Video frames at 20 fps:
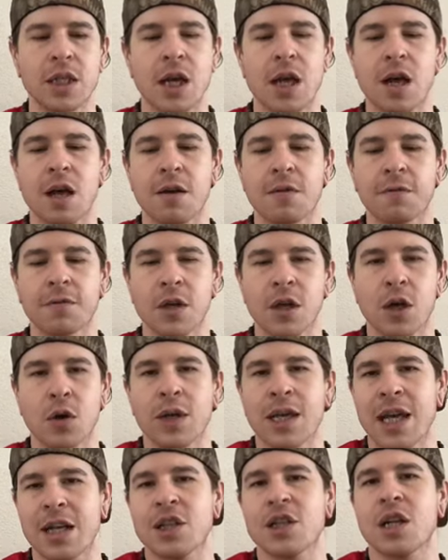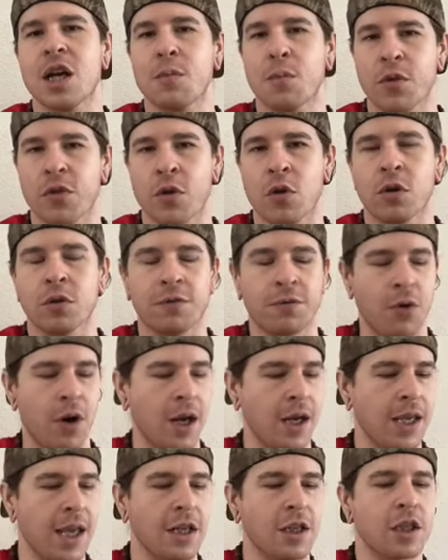of, you know, catching up with an old
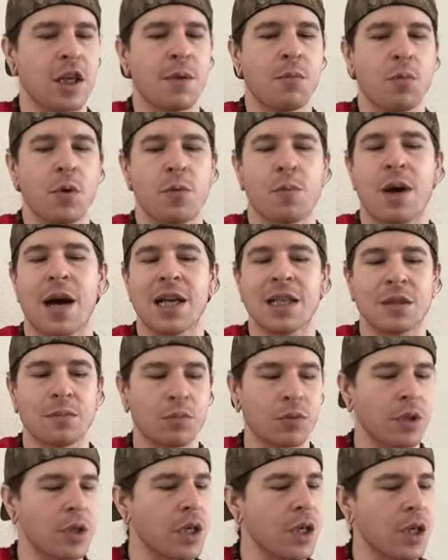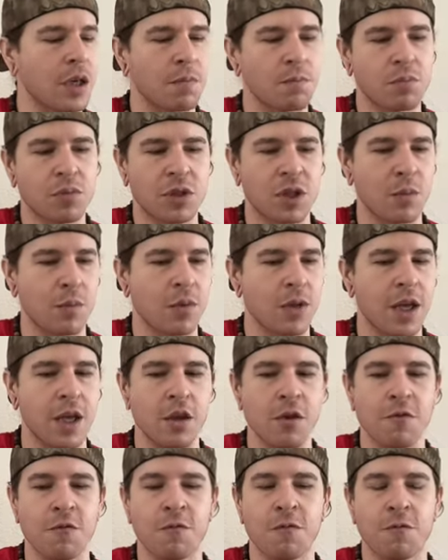friend, catching up with possibly someone
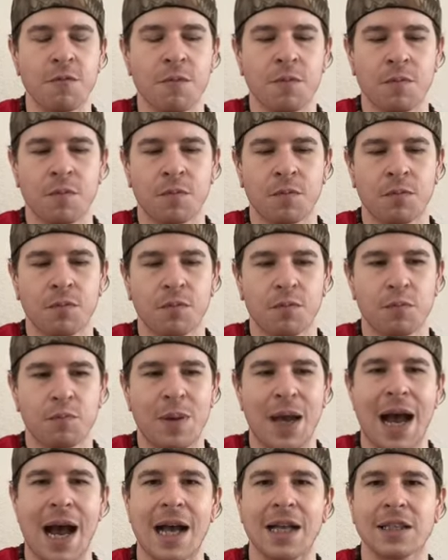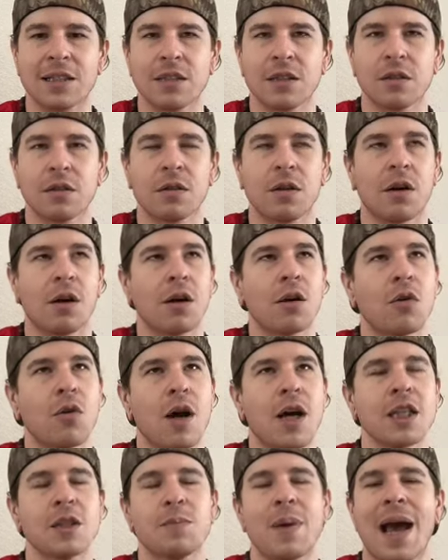that you've passed or
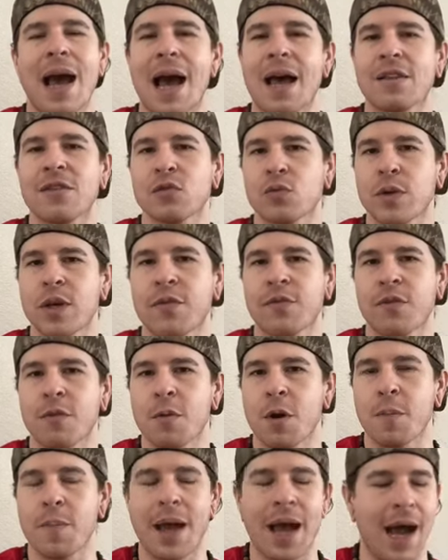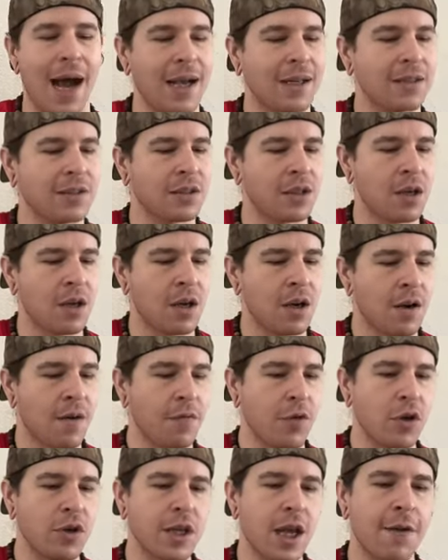crossed paths with from your past.
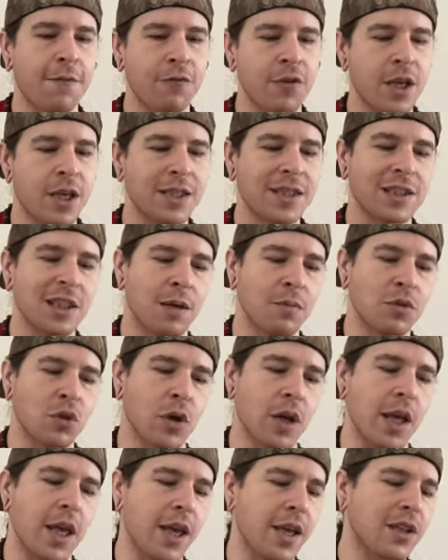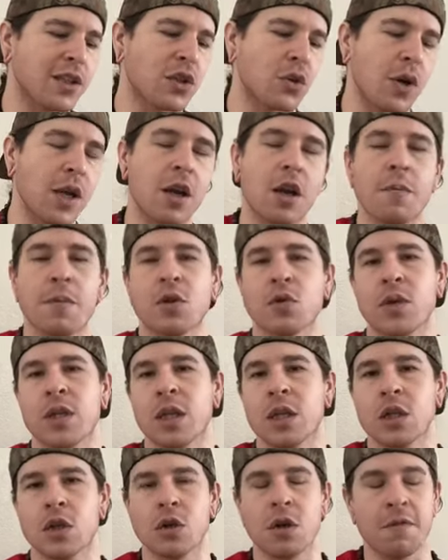There definitely is some sort of history here between
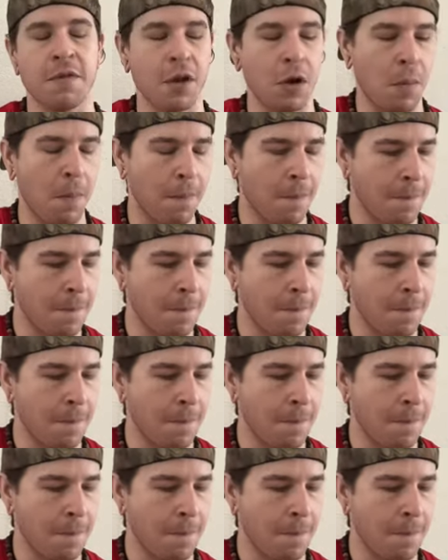the two of you.